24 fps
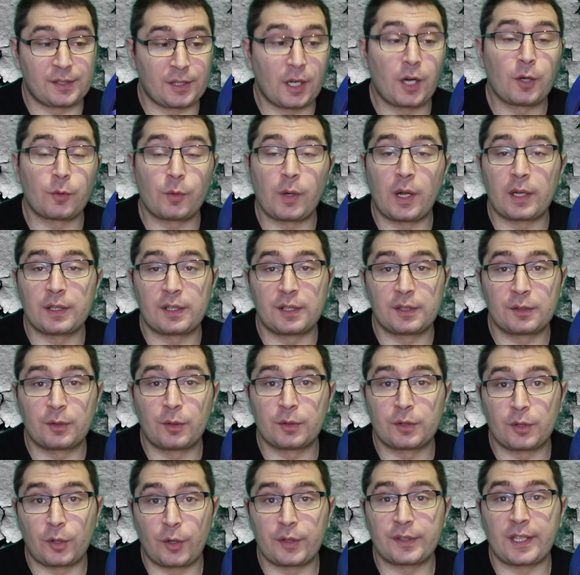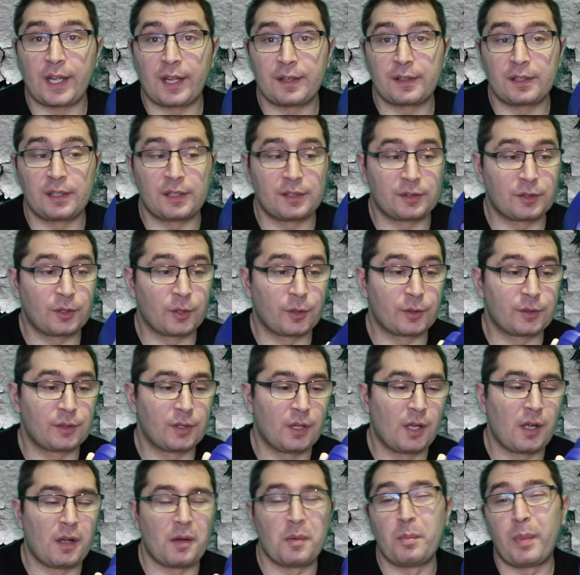Sound quality is good, noise cancelling is good.
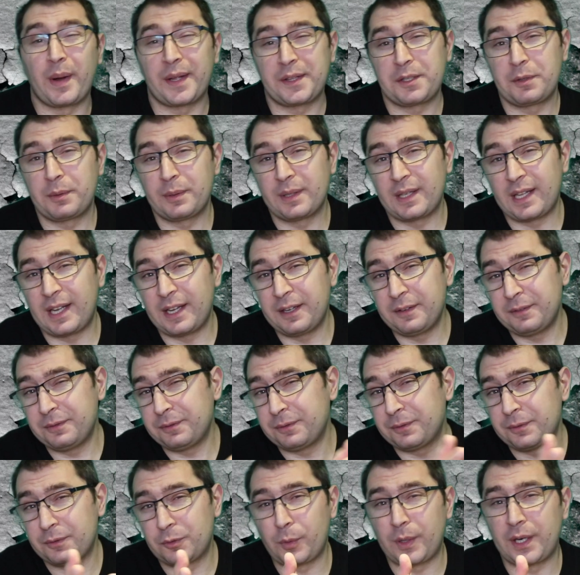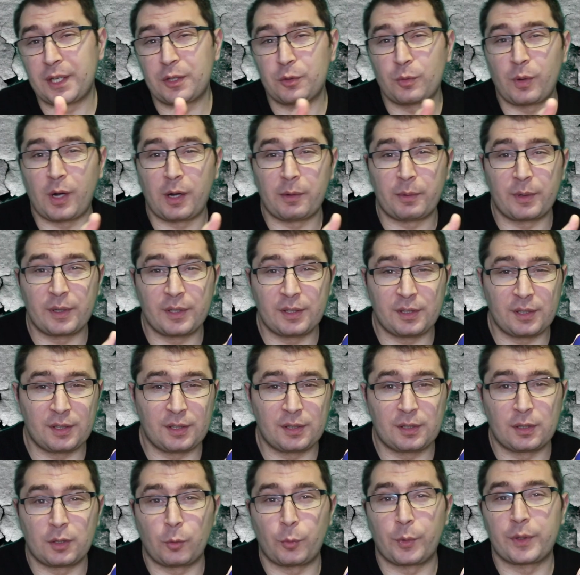Battery life 22 hours
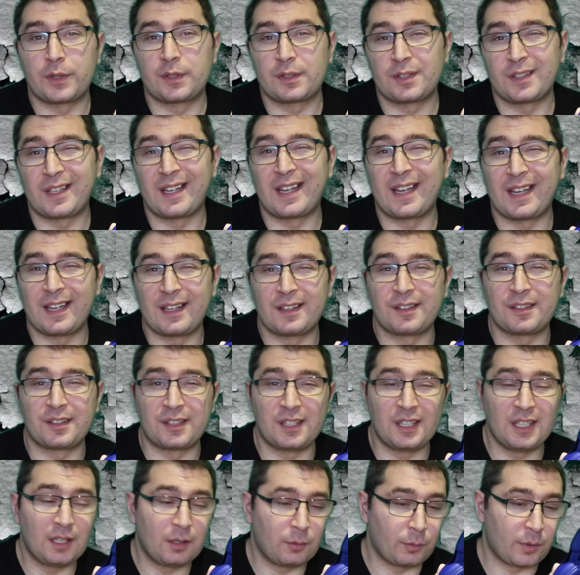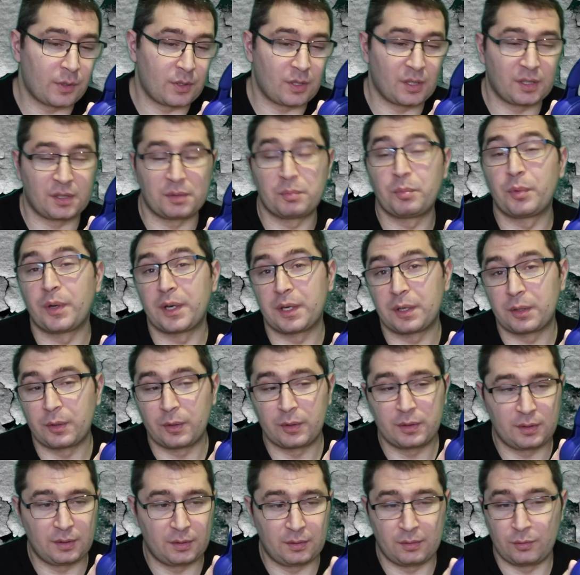with ANC, which is pretty
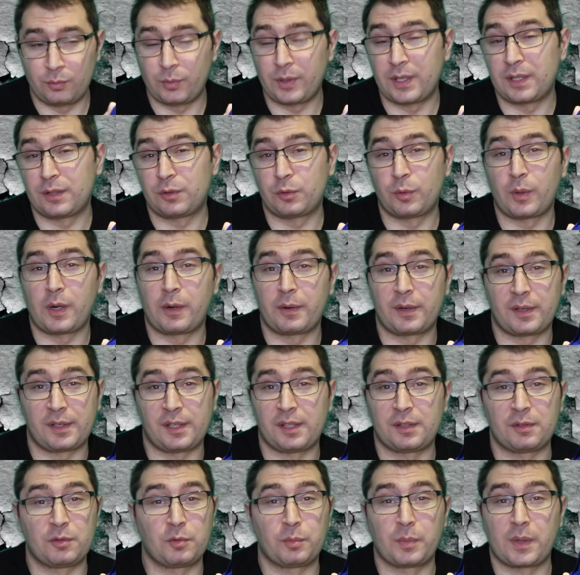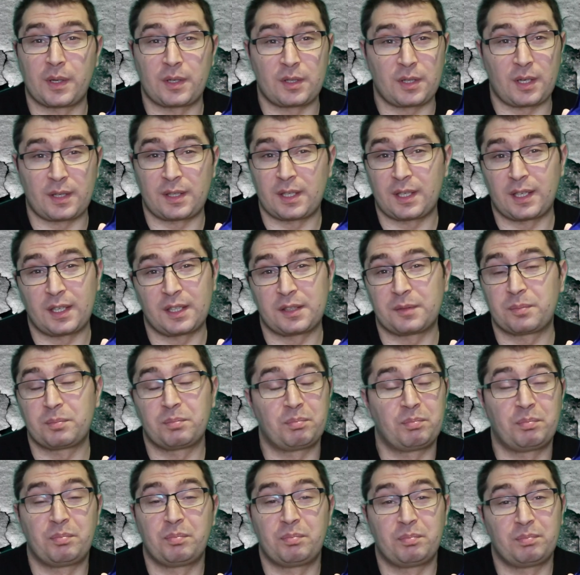good. 22 hours is too much, I think.
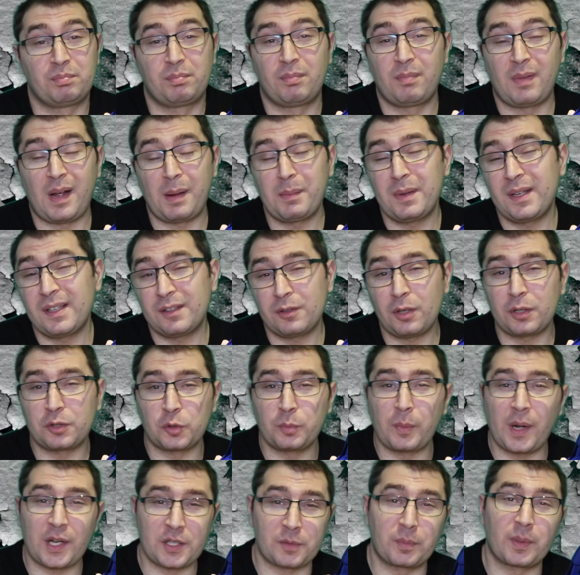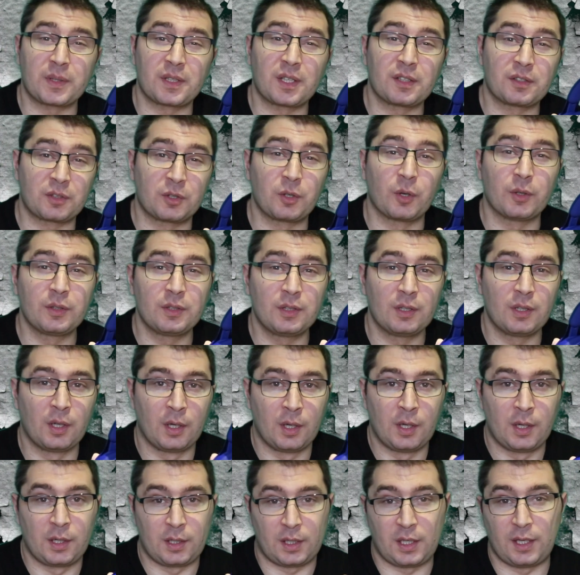It's not too much, but it's good
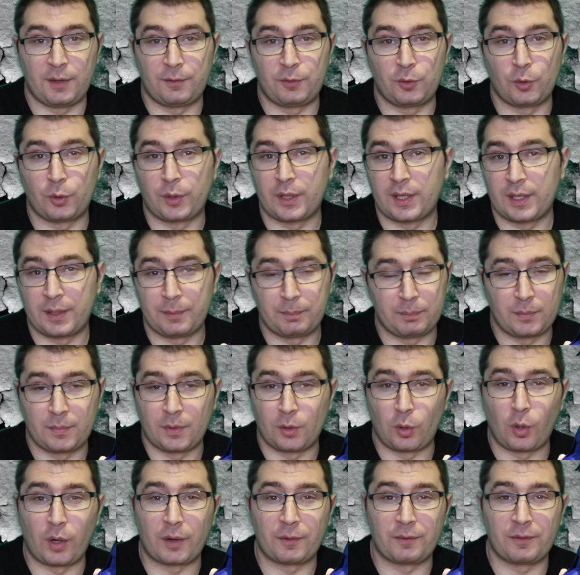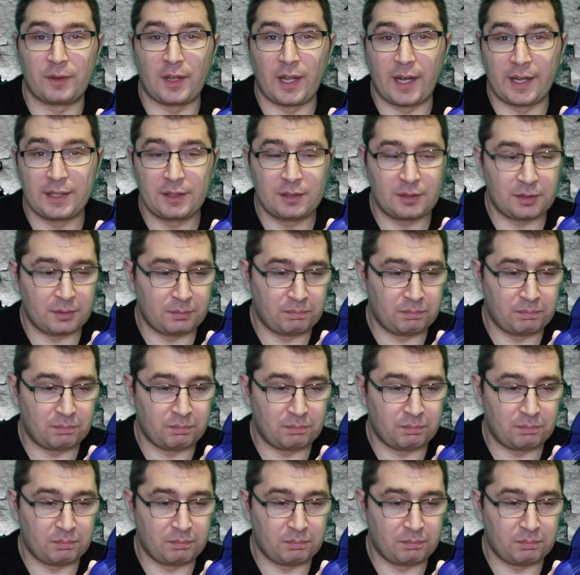if you're on a long flight.